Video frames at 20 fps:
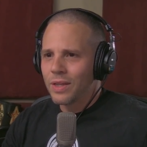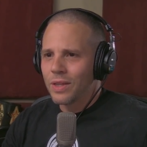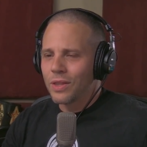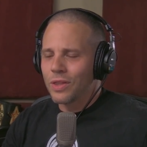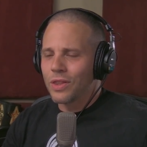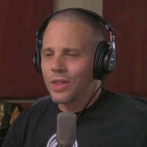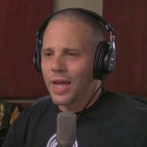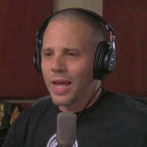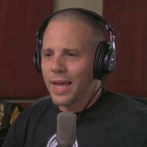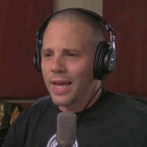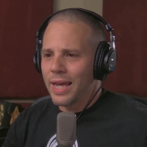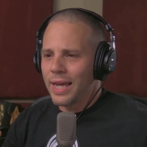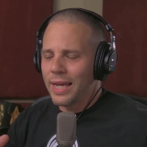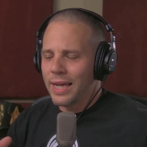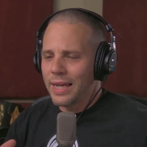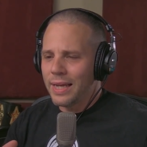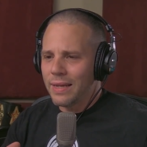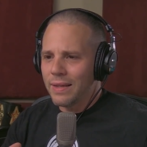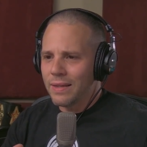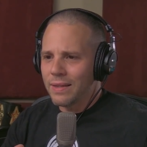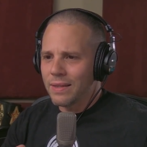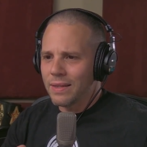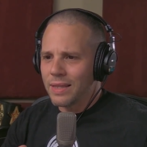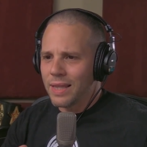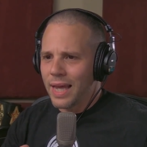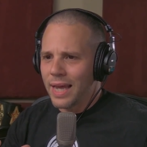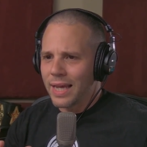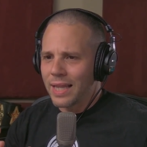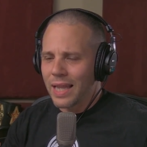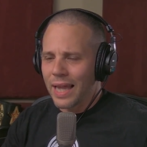they
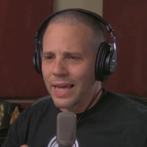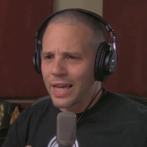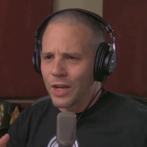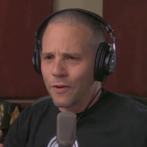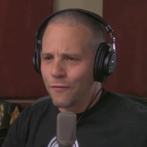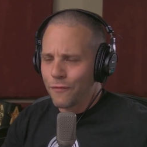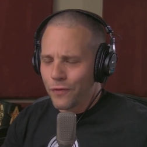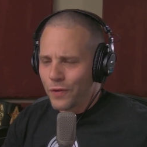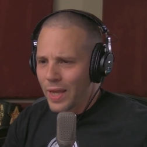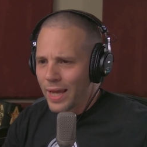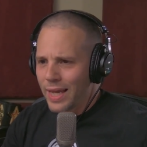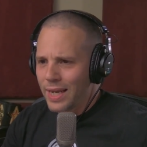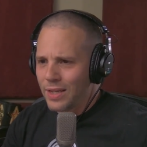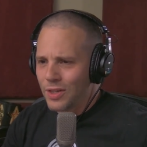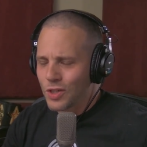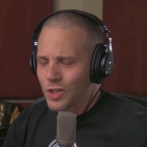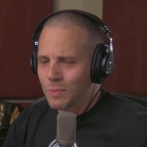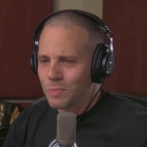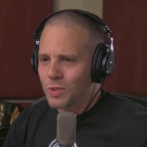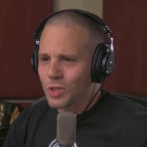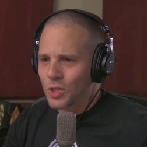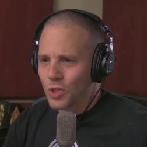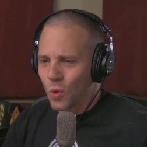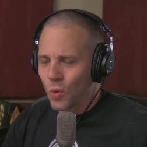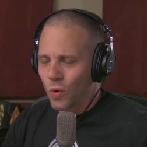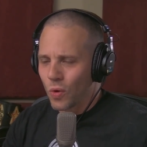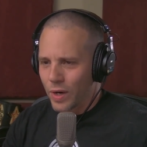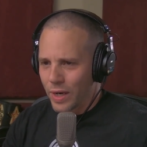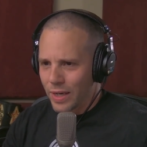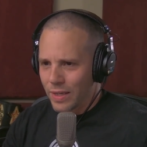they like conflated some
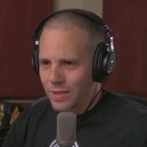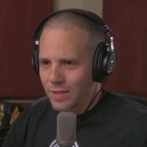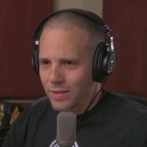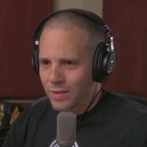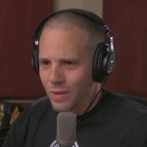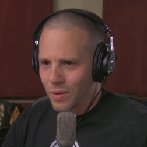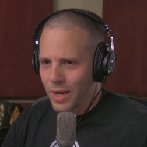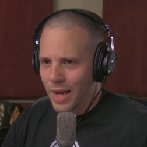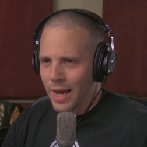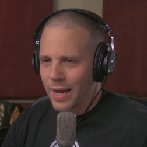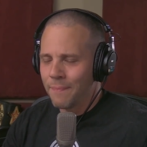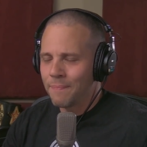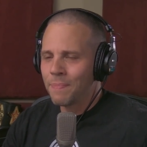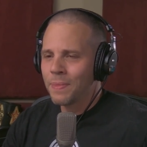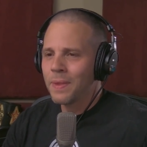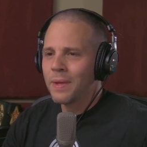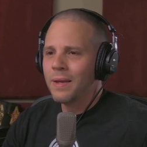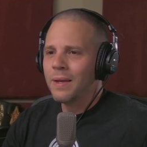stories, okay